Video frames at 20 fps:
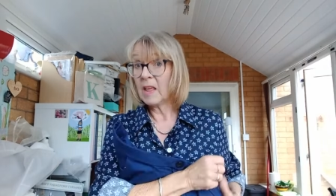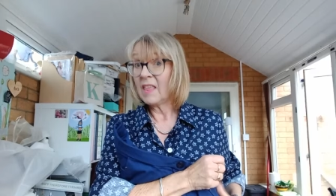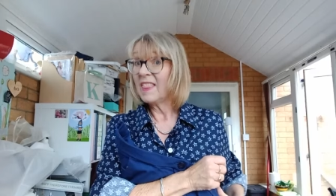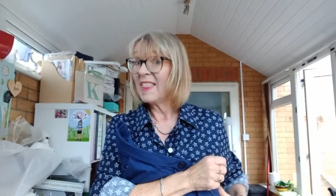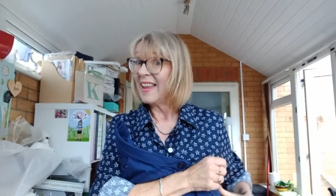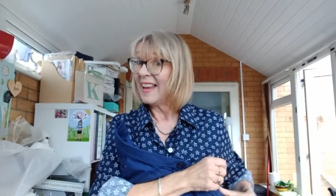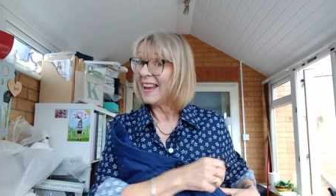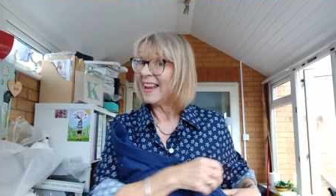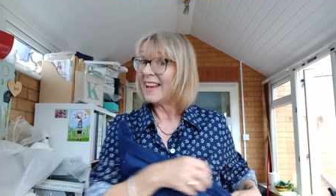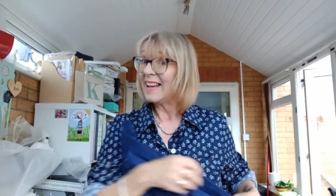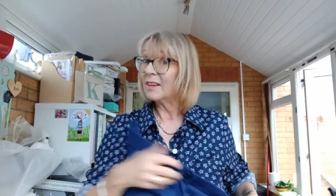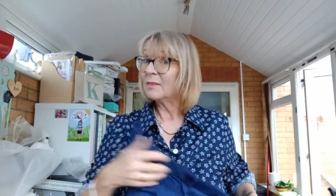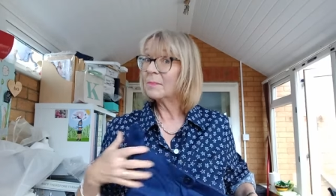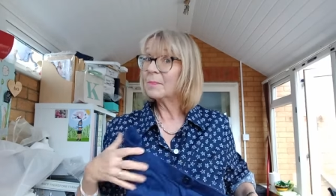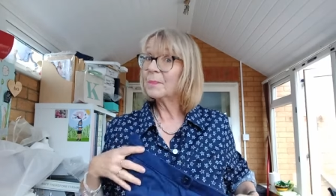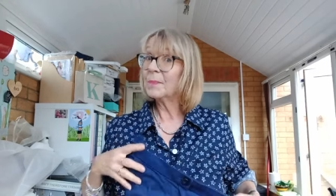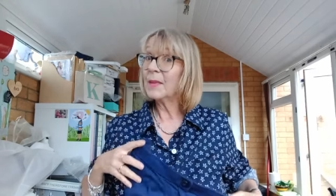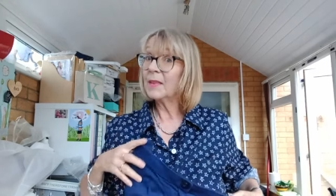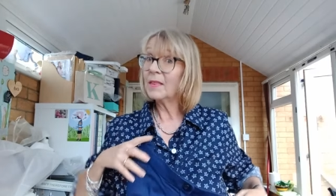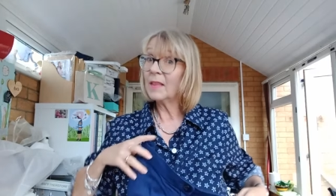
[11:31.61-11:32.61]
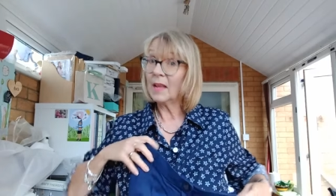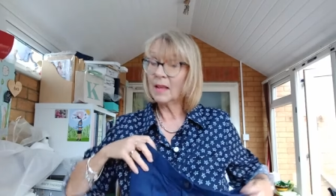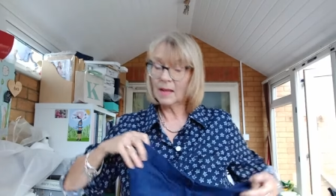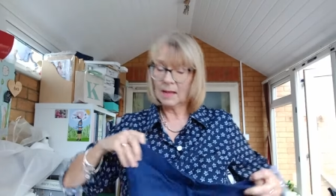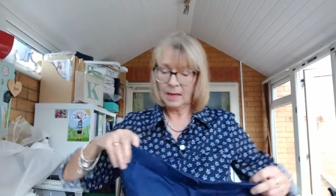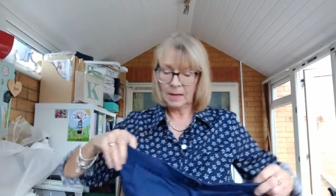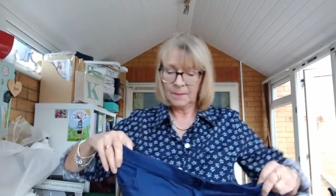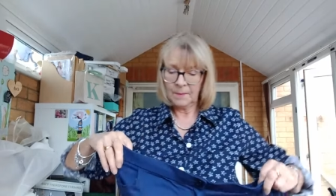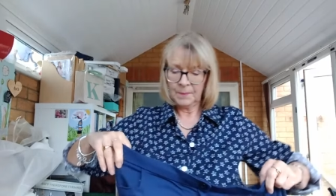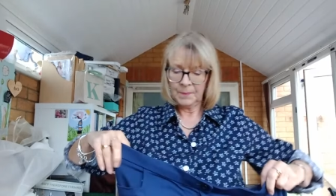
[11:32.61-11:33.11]
I
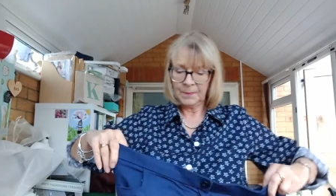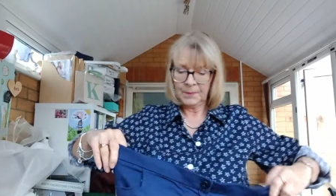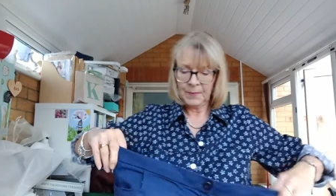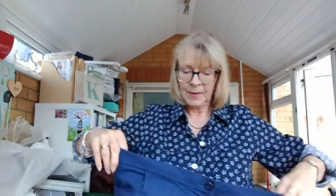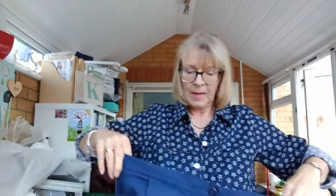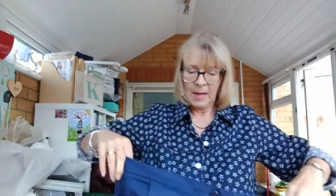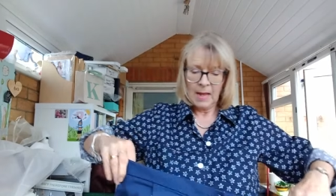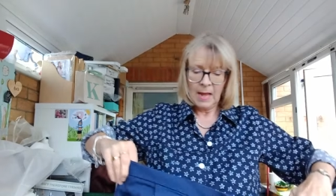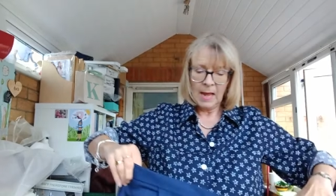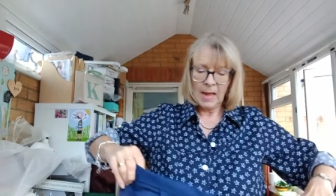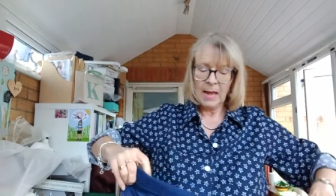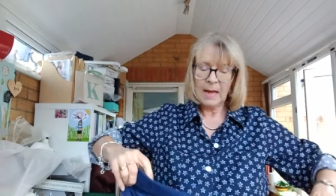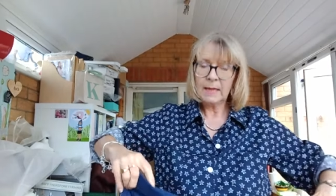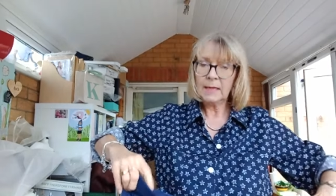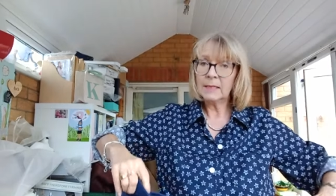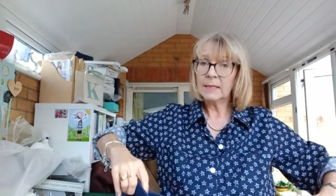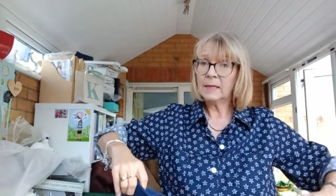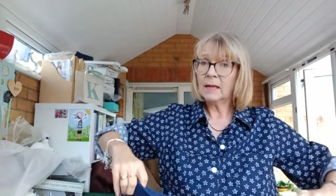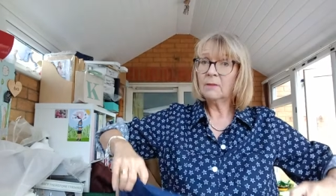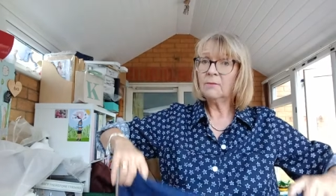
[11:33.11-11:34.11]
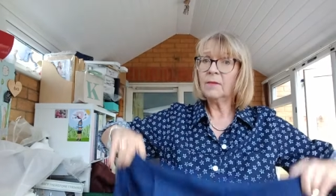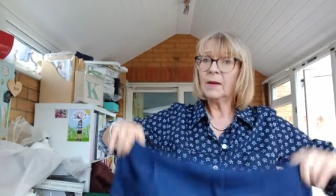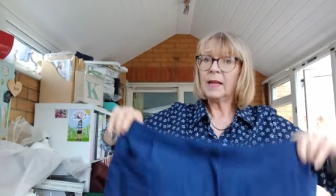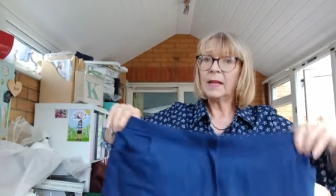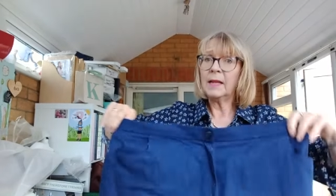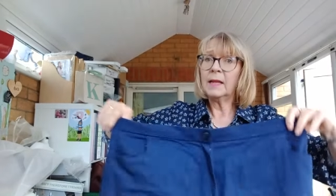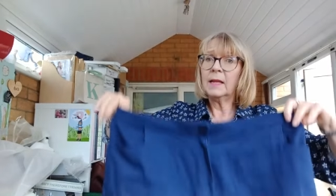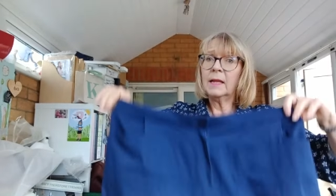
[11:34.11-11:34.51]
think. And it's lovely.